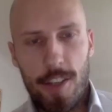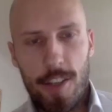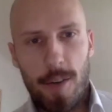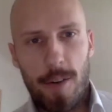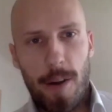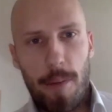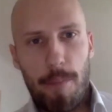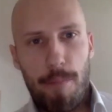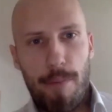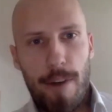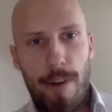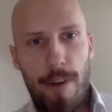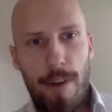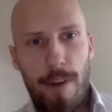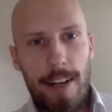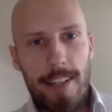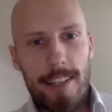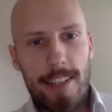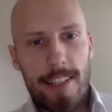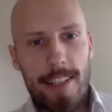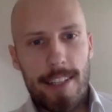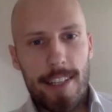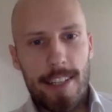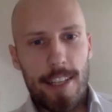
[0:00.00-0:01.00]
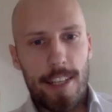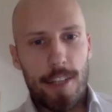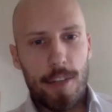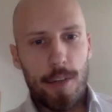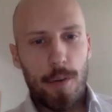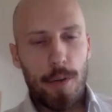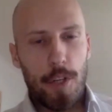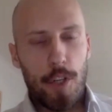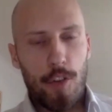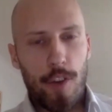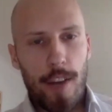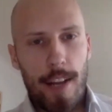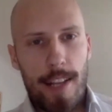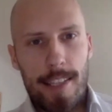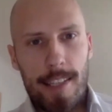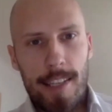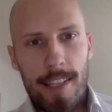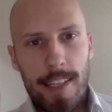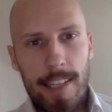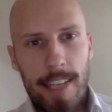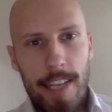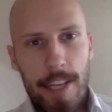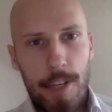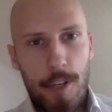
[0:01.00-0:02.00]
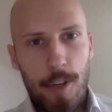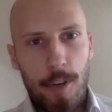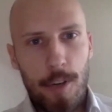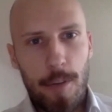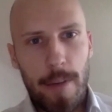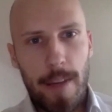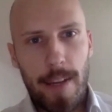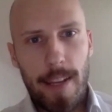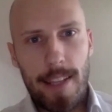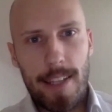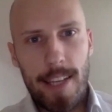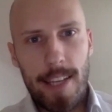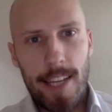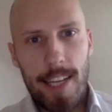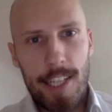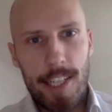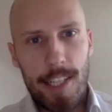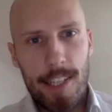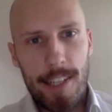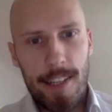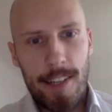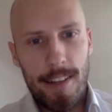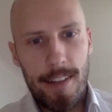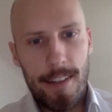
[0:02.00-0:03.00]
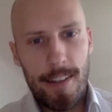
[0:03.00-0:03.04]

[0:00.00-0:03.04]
I practice. It's called transcendental meditation.